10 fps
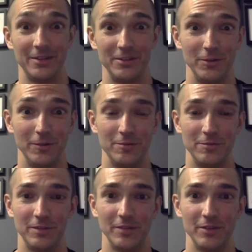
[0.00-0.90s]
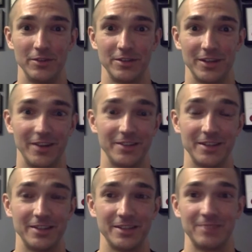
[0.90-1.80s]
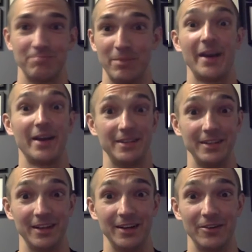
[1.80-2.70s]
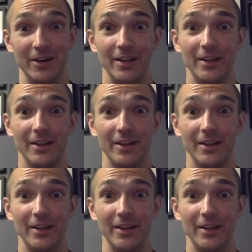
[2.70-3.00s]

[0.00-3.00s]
you've given yourself it's a bad idea, right?